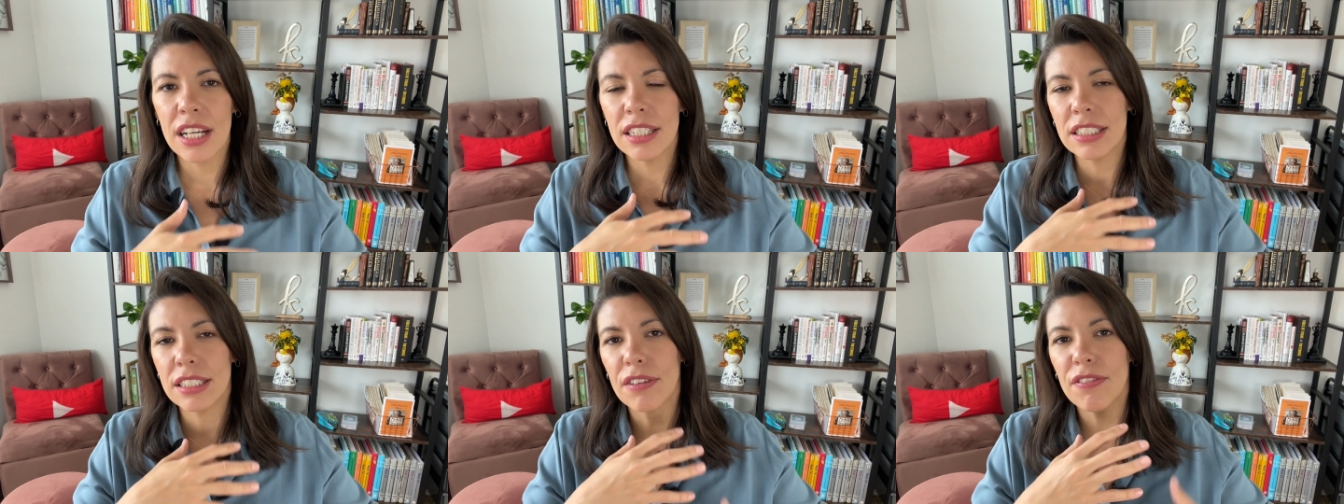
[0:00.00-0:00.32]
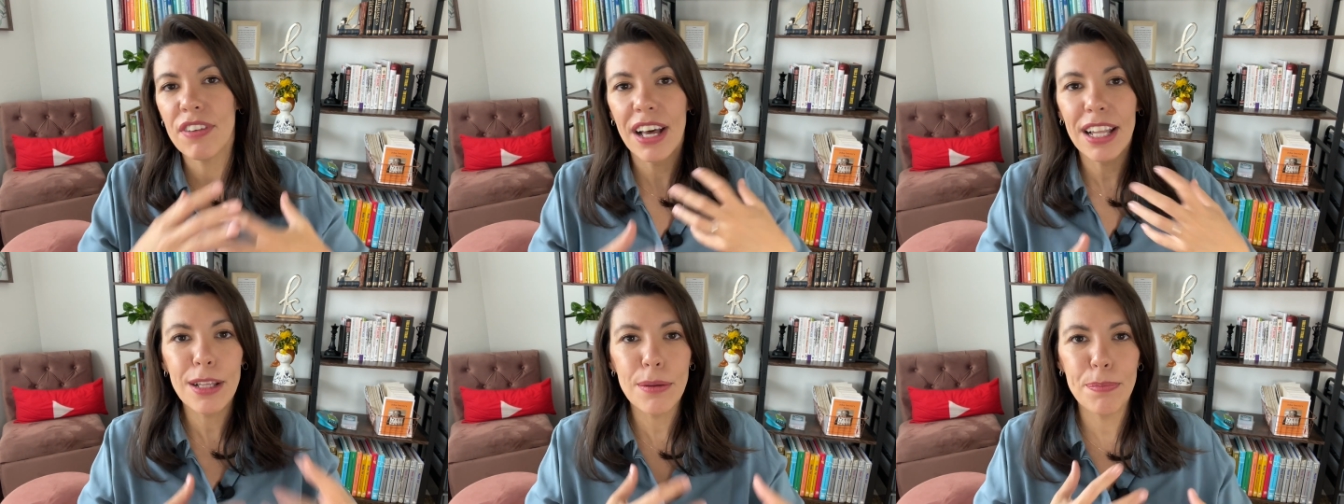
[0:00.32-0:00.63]

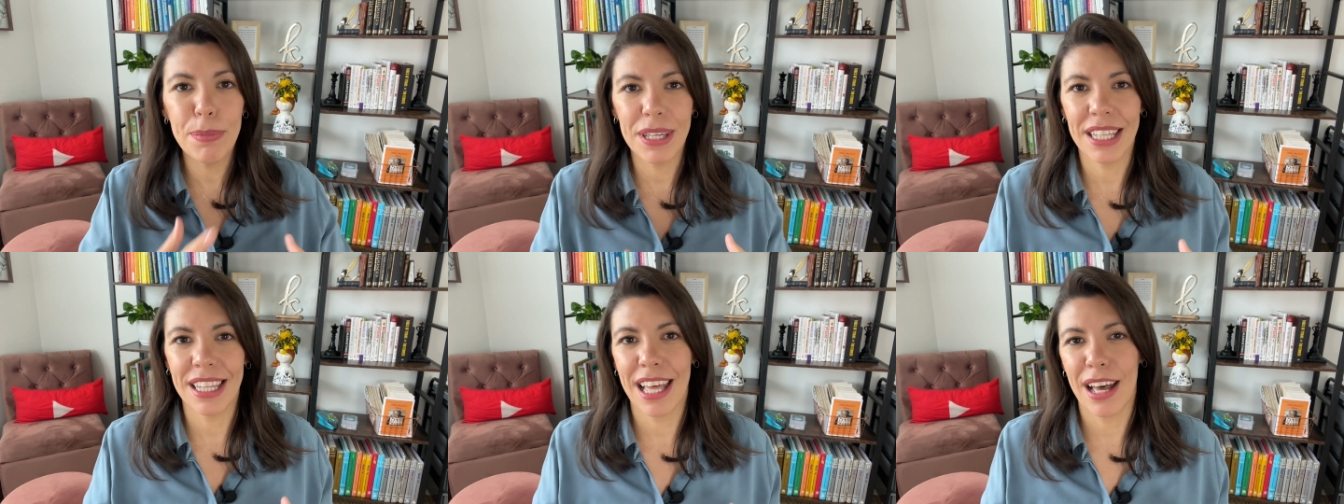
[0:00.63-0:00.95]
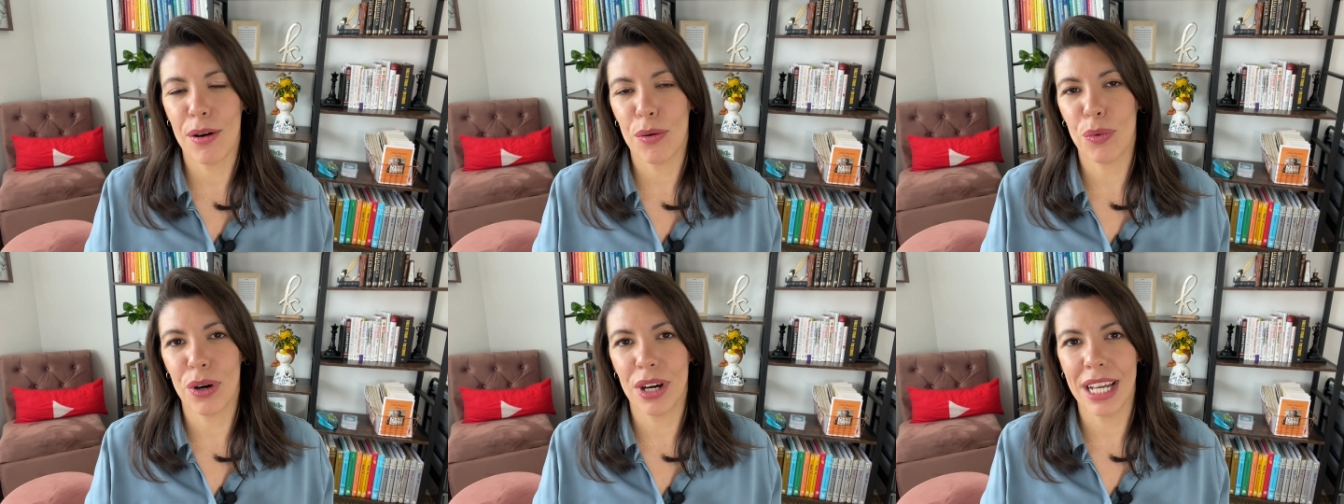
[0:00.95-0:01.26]
developing
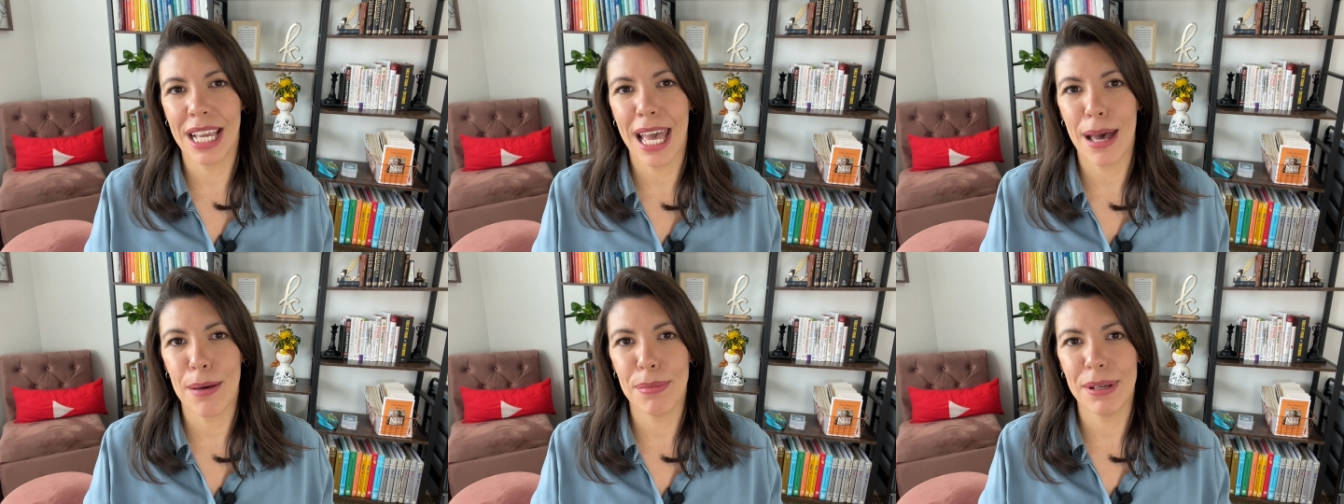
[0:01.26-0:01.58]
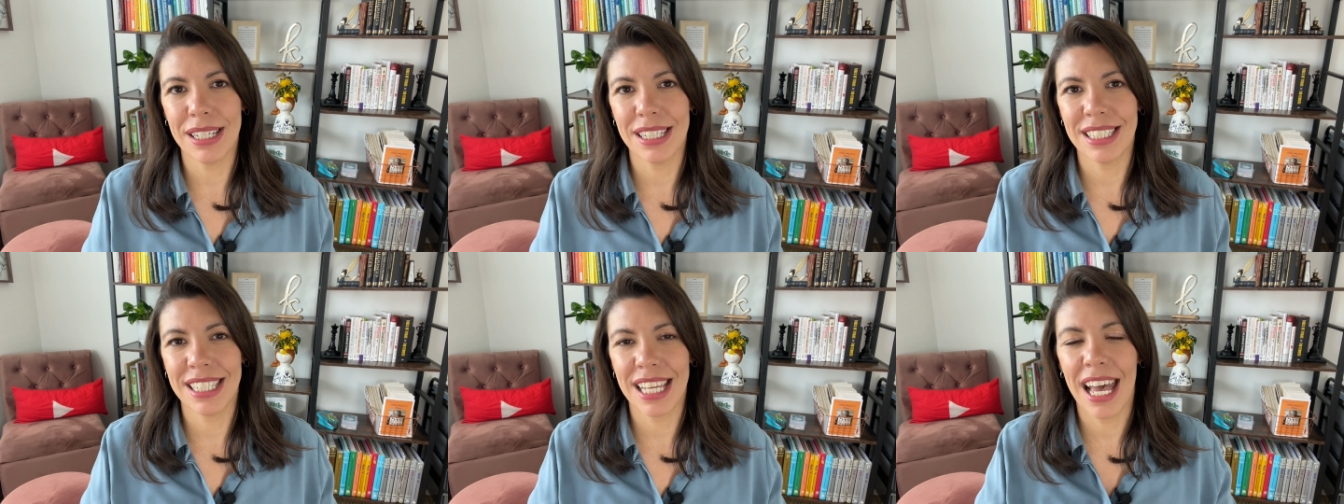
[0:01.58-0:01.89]
that work
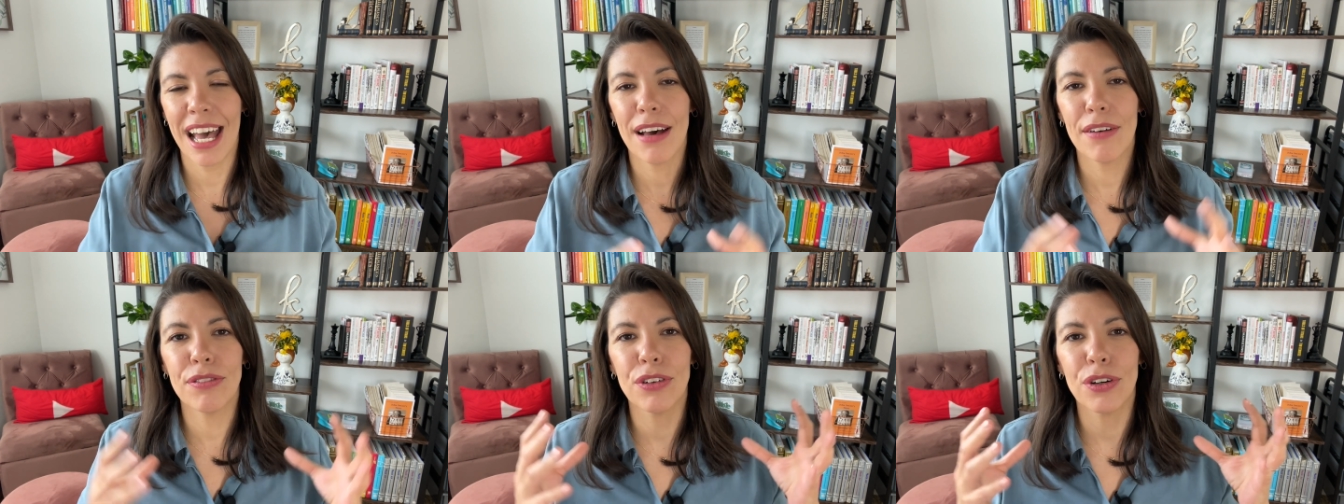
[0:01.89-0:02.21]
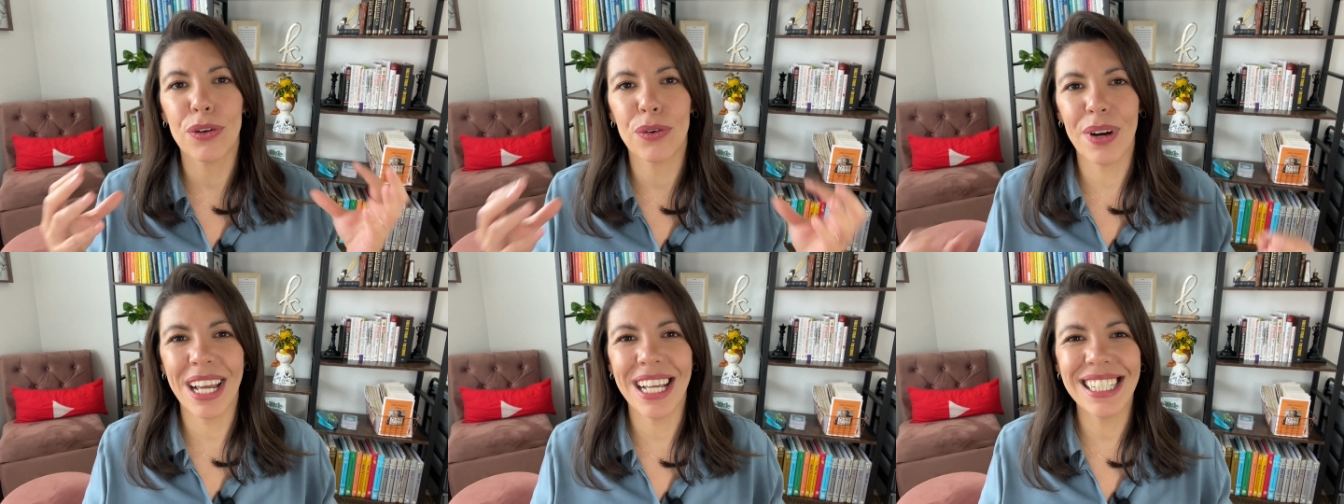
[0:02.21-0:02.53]
habit to have
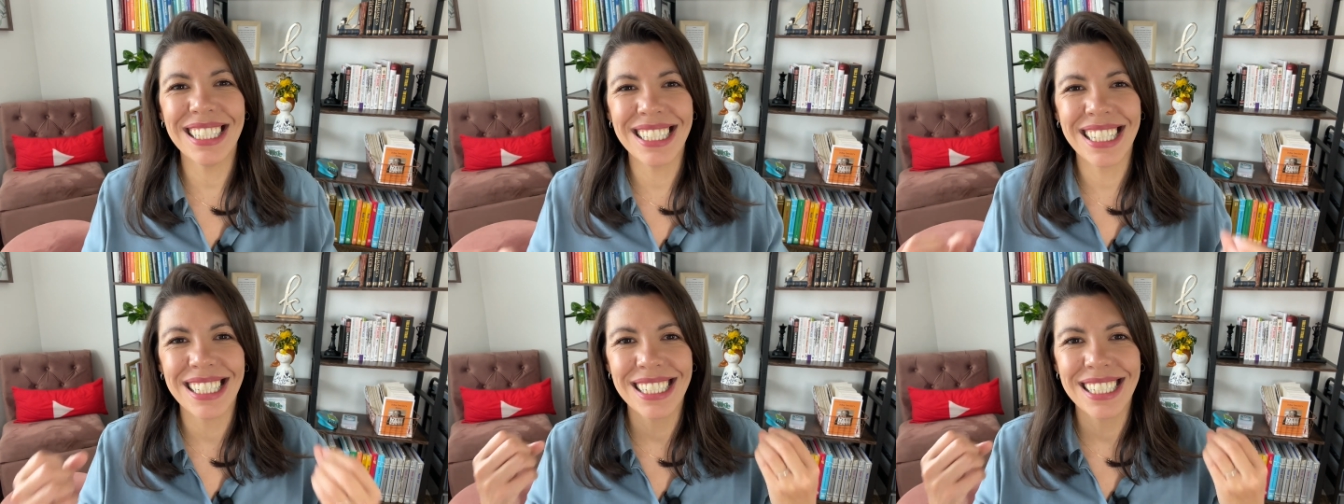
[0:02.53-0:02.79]
great